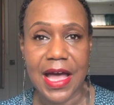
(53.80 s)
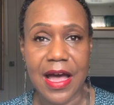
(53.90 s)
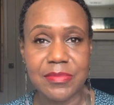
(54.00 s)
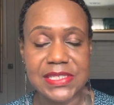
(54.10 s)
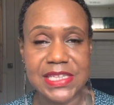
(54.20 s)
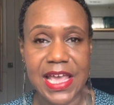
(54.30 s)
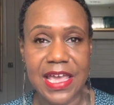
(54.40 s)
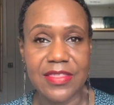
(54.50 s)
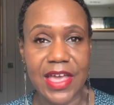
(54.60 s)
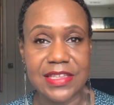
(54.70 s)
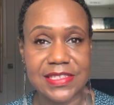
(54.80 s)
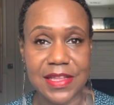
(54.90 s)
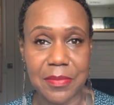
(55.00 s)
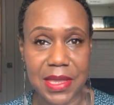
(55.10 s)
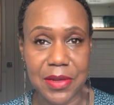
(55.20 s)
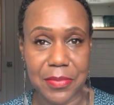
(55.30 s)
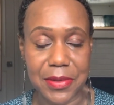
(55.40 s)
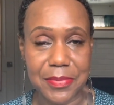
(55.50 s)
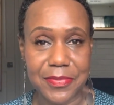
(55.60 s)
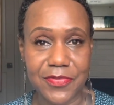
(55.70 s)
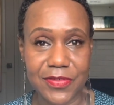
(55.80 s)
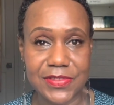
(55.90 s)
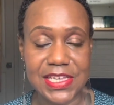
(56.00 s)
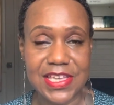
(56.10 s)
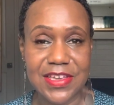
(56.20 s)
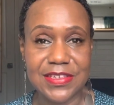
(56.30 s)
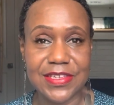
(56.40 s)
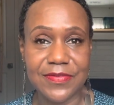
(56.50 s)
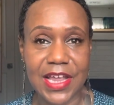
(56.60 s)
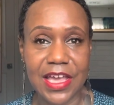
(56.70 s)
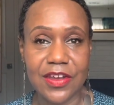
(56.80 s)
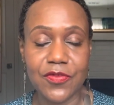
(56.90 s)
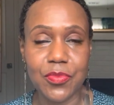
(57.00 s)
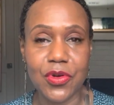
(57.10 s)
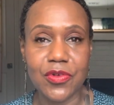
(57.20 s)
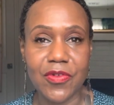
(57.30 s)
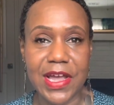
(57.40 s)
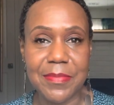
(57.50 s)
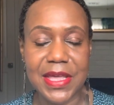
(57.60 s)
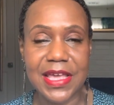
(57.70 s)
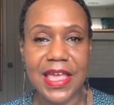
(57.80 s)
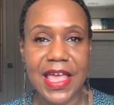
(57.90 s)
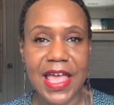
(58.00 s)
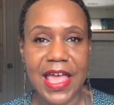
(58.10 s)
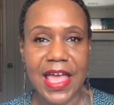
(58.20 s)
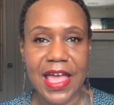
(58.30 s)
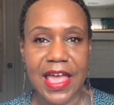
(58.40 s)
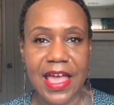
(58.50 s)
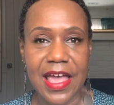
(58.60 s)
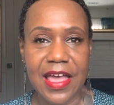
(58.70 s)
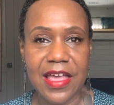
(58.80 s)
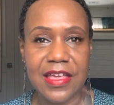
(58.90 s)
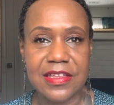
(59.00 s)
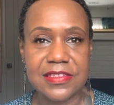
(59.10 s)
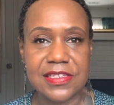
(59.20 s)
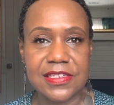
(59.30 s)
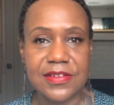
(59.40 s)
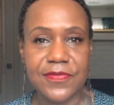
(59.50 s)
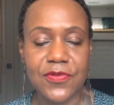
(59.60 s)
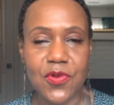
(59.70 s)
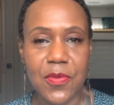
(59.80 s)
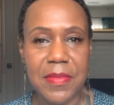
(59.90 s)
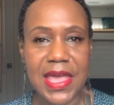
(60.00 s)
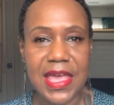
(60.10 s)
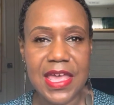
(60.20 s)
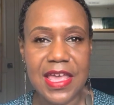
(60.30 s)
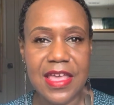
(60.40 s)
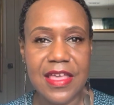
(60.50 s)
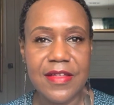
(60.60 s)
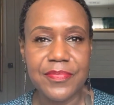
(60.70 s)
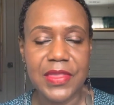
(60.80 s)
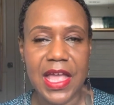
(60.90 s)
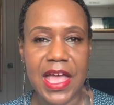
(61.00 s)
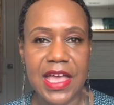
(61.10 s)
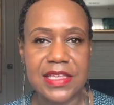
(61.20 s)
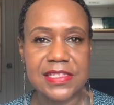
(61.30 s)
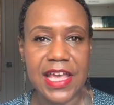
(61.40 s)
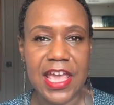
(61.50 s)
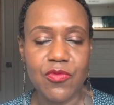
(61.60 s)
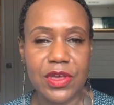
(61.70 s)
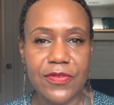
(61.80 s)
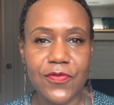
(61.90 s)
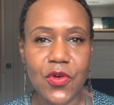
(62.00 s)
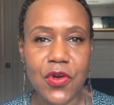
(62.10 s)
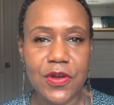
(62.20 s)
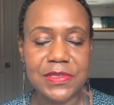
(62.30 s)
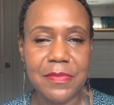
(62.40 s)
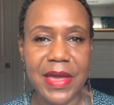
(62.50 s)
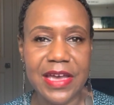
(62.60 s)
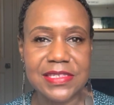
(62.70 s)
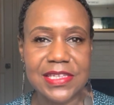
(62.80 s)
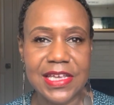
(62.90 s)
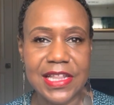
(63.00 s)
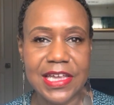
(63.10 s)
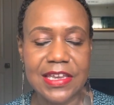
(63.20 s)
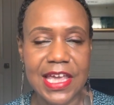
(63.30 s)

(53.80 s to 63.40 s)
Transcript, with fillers: I'm saying that's the minimum, 15 years of negative programming. And for me, as a reformed masculine